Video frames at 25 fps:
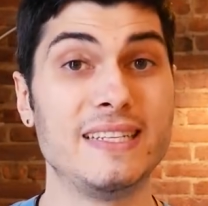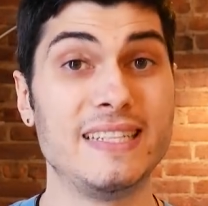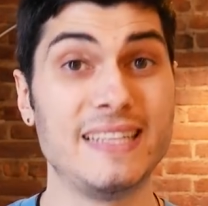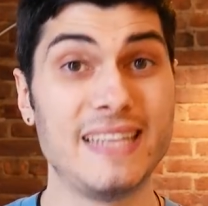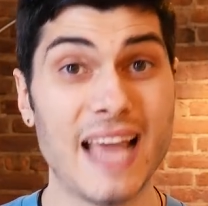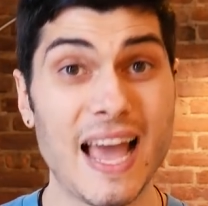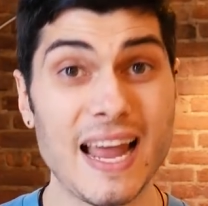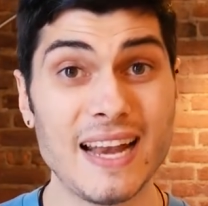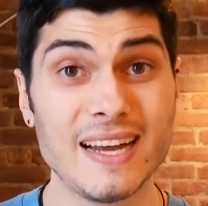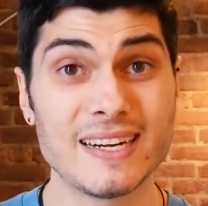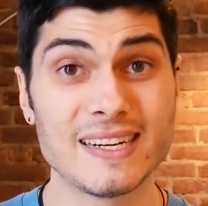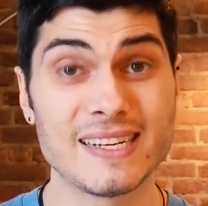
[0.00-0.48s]

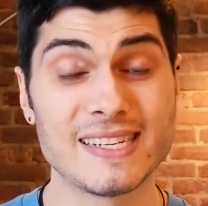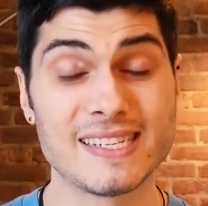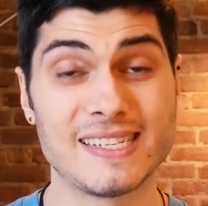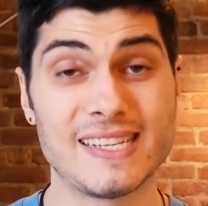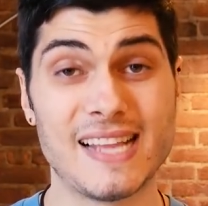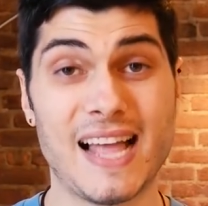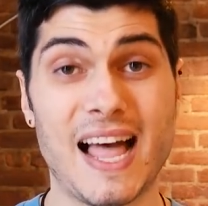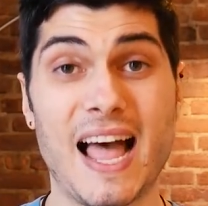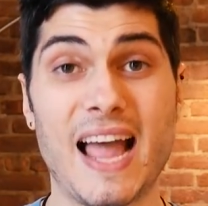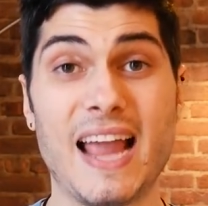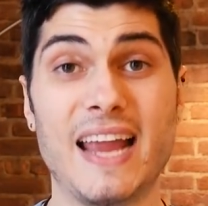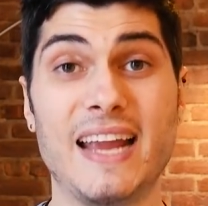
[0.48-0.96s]
the other
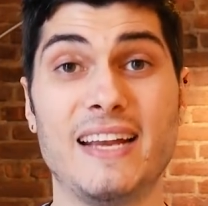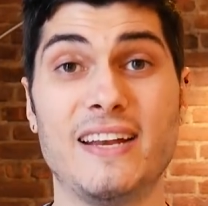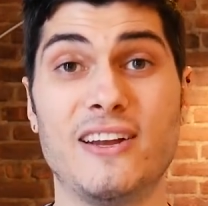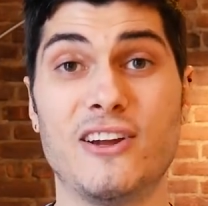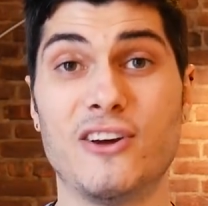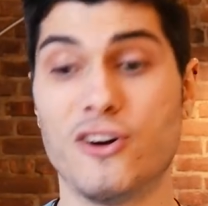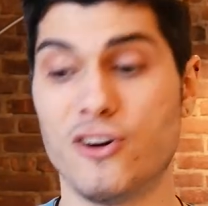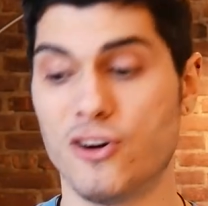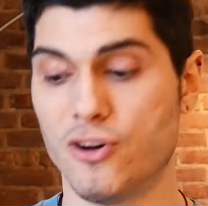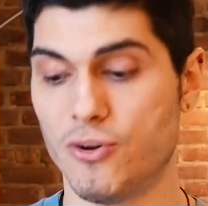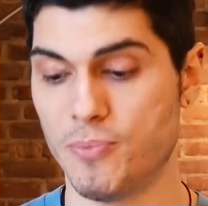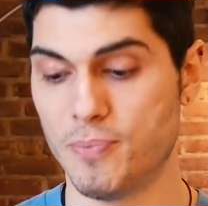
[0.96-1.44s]
side
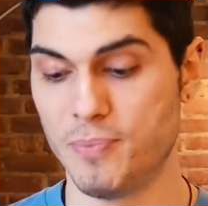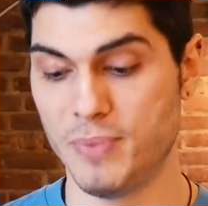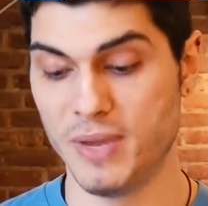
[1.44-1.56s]
though,